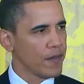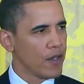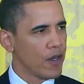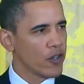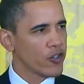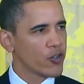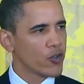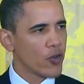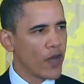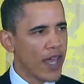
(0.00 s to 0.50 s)

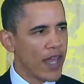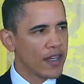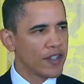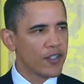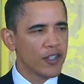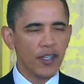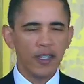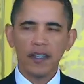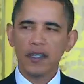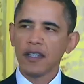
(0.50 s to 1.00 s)
Our
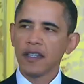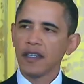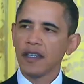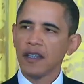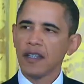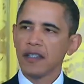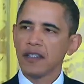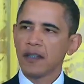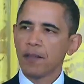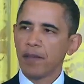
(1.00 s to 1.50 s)
strategy
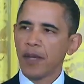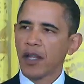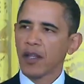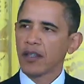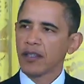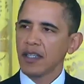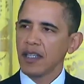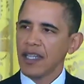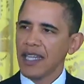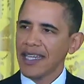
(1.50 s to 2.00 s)
to
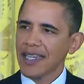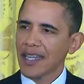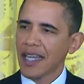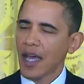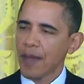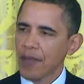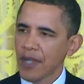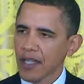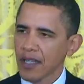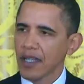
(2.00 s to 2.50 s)
build
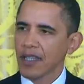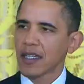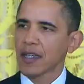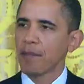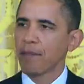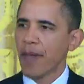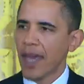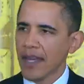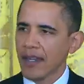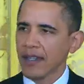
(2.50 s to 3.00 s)
economically
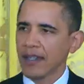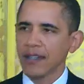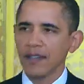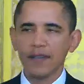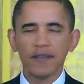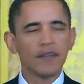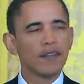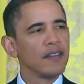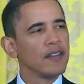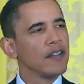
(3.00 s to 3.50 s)

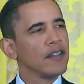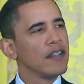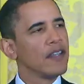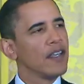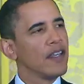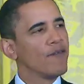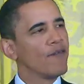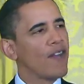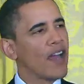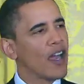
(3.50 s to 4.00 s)
competitive,
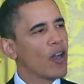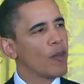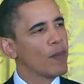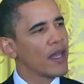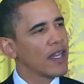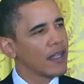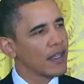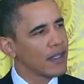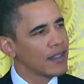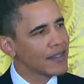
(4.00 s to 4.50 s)

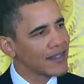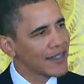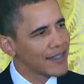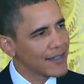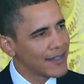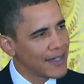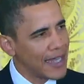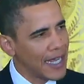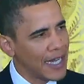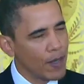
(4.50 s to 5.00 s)
environmentally
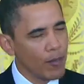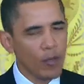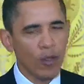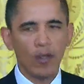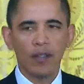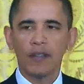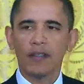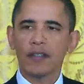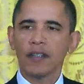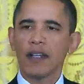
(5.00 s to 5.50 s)

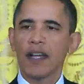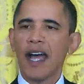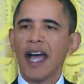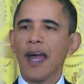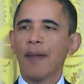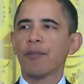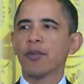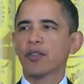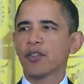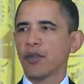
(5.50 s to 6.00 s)
sustainable,
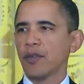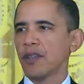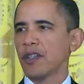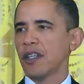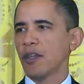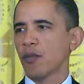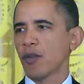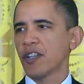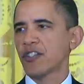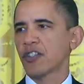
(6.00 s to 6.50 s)

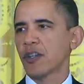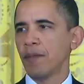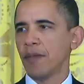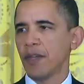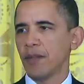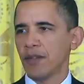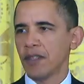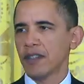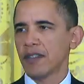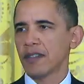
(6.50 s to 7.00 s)
opportunity-rich
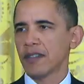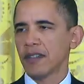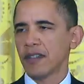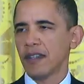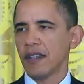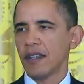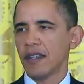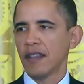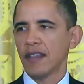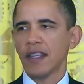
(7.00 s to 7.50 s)
communities
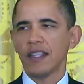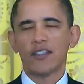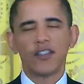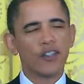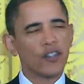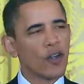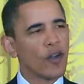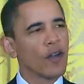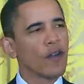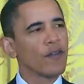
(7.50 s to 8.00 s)
that
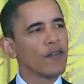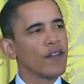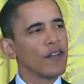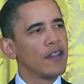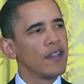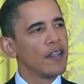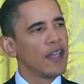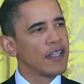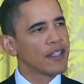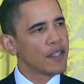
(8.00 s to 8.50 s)
serve
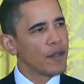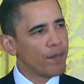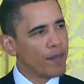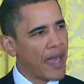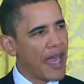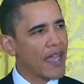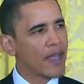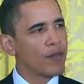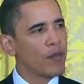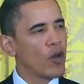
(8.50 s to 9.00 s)
as the
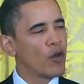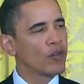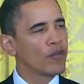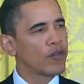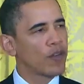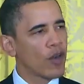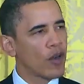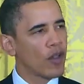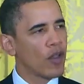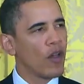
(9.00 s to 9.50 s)
backbone
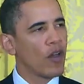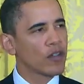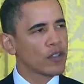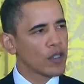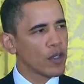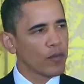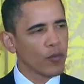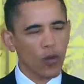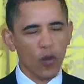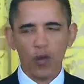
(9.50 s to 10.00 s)
for our
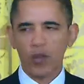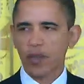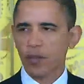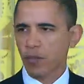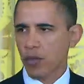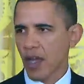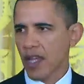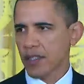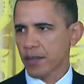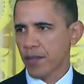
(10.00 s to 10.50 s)
long-term growth
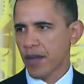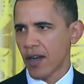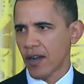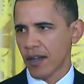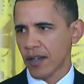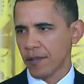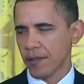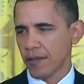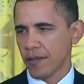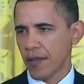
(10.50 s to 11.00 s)
and prosperity.